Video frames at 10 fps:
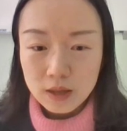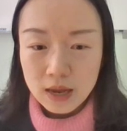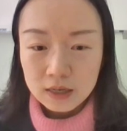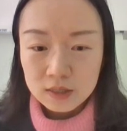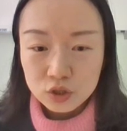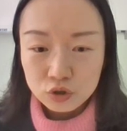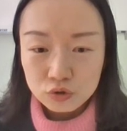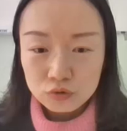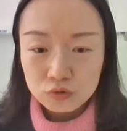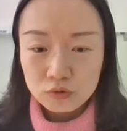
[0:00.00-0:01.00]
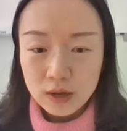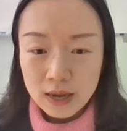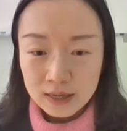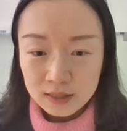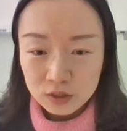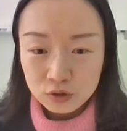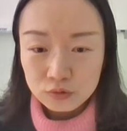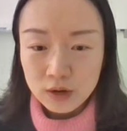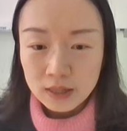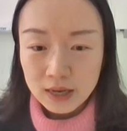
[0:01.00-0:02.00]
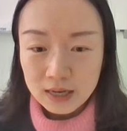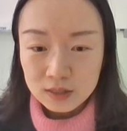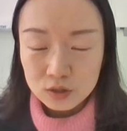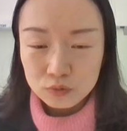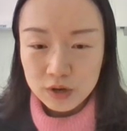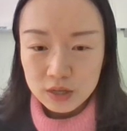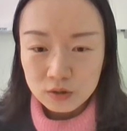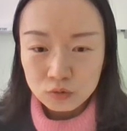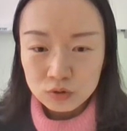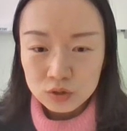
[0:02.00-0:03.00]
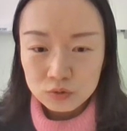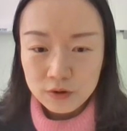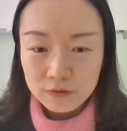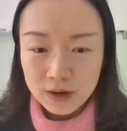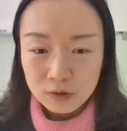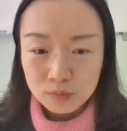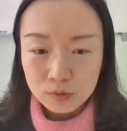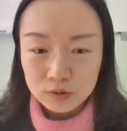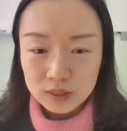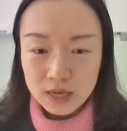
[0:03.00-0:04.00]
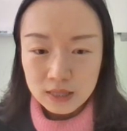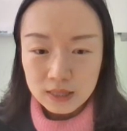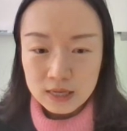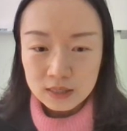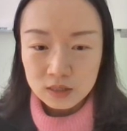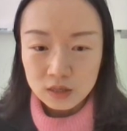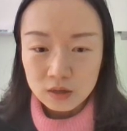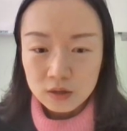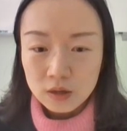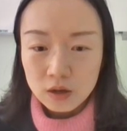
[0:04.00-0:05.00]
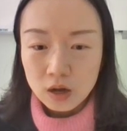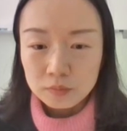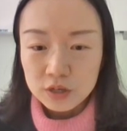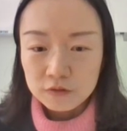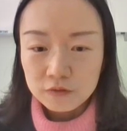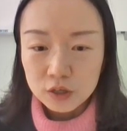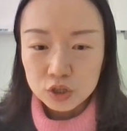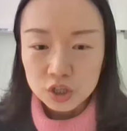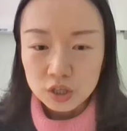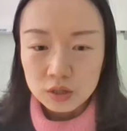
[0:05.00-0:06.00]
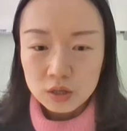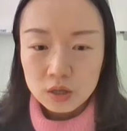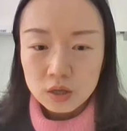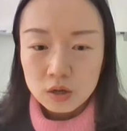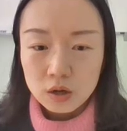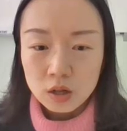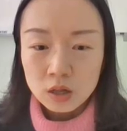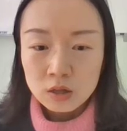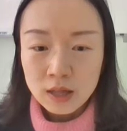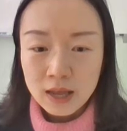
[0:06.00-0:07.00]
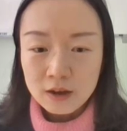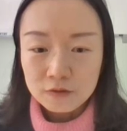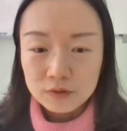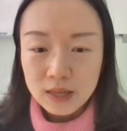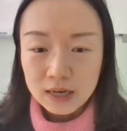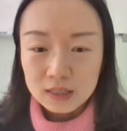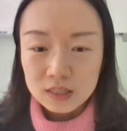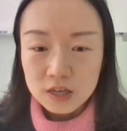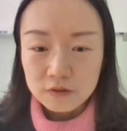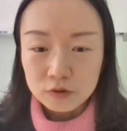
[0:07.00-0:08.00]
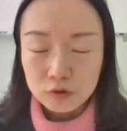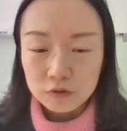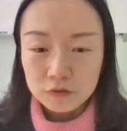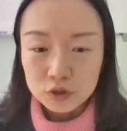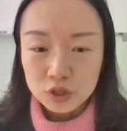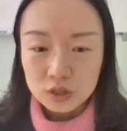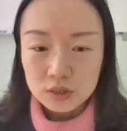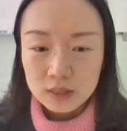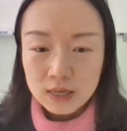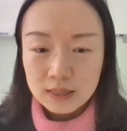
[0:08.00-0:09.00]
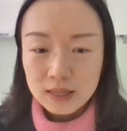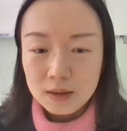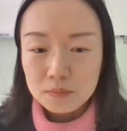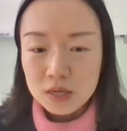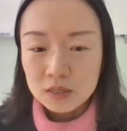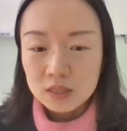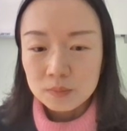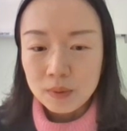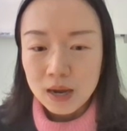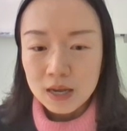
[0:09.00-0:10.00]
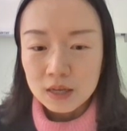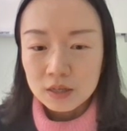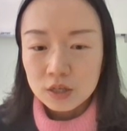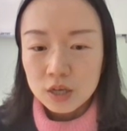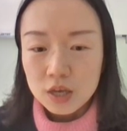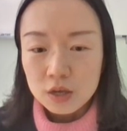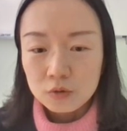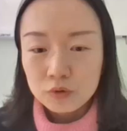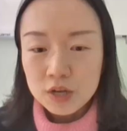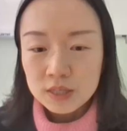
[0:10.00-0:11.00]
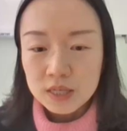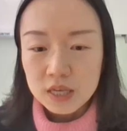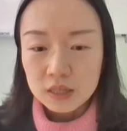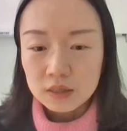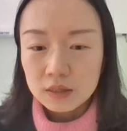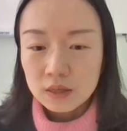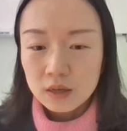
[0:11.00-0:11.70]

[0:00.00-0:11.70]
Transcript: x2, s2, and s3, those three variables in this objective function all have negative coefficients. That means by increasing